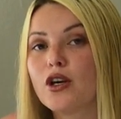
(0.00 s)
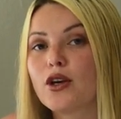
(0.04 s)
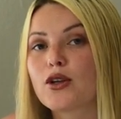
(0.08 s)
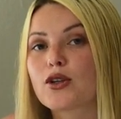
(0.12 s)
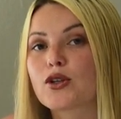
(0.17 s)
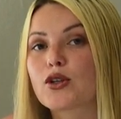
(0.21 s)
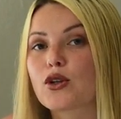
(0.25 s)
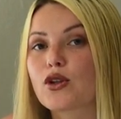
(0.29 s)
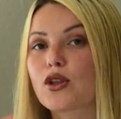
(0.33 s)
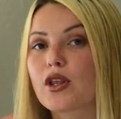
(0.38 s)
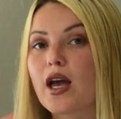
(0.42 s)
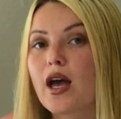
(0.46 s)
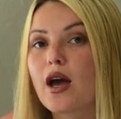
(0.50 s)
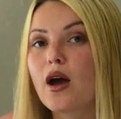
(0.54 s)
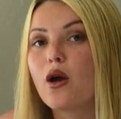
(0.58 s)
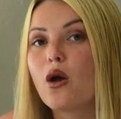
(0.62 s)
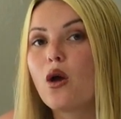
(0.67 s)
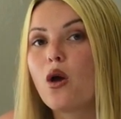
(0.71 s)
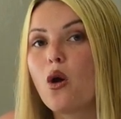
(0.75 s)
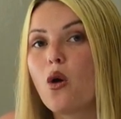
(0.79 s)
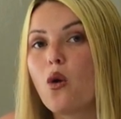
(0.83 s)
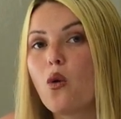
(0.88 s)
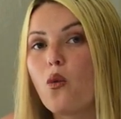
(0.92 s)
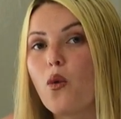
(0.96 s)
so
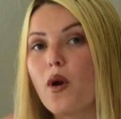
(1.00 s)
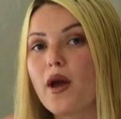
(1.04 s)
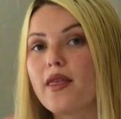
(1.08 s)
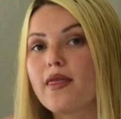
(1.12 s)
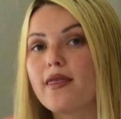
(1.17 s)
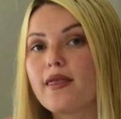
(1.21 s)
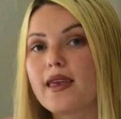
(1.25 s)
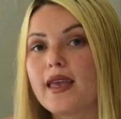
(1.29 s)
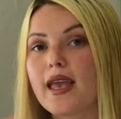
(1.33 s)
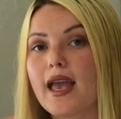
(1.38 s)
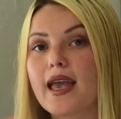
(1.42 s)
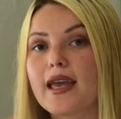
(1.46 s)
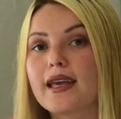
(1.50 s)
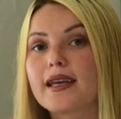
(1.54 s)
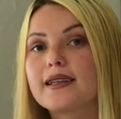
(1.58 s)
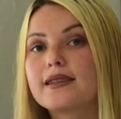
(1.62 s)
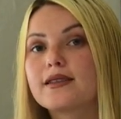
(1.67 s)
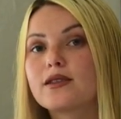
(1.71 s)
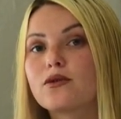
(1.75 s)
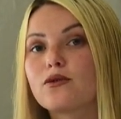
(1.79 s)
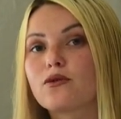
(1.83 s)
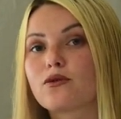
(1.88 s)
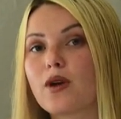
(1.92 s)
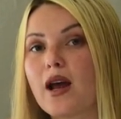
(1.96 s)
that when the
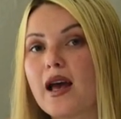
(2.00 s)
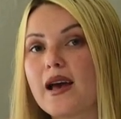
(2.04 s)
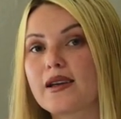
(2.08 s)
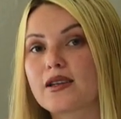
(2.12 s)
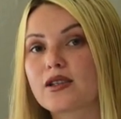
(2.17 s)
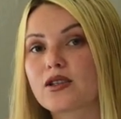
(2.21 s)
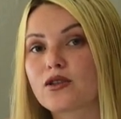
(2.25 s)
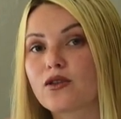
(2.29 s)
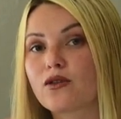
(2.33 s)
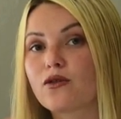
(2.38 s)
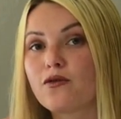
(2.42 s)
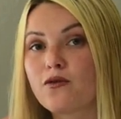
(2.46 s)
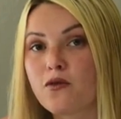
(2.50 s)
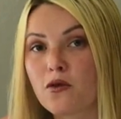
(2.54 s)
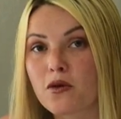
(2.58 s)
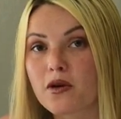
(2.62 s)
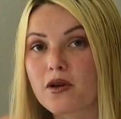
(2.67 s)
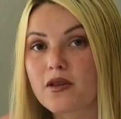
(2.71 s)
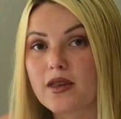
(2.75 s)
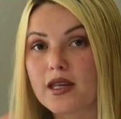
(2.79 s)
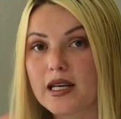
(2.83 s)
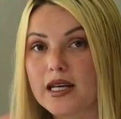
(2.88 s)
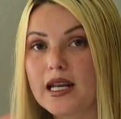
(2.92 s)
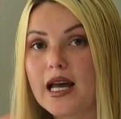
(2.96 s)
eggs rest
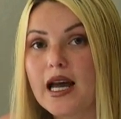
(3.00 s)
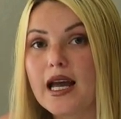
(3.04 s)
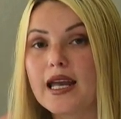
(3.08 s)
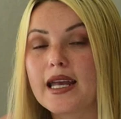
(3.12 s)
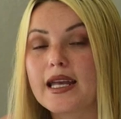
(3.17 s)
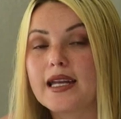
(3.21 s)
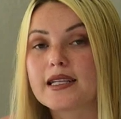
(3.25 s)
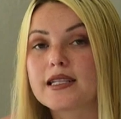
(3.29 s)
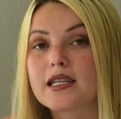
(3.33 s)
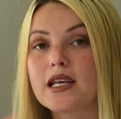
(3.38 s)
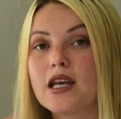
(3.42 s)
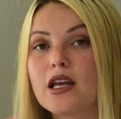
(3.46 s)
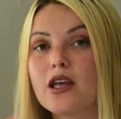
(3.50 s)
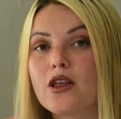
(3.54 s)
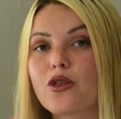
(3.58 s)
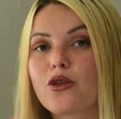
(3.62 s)
for the night,